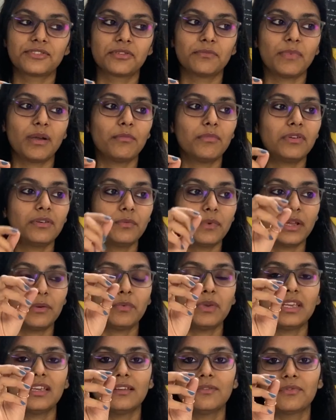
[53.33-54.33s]
Remember when
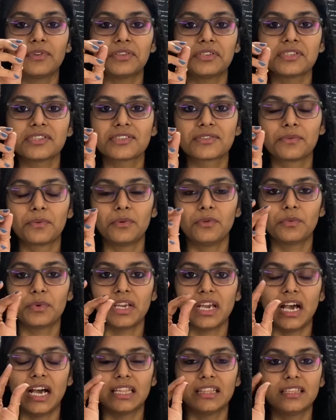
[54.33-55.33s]
we were in school, we
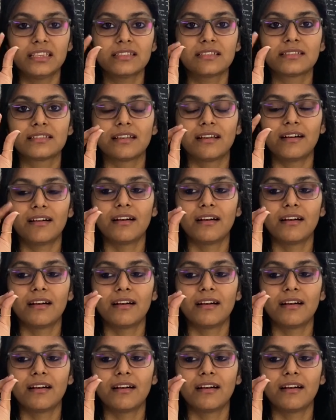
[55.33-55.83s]
had this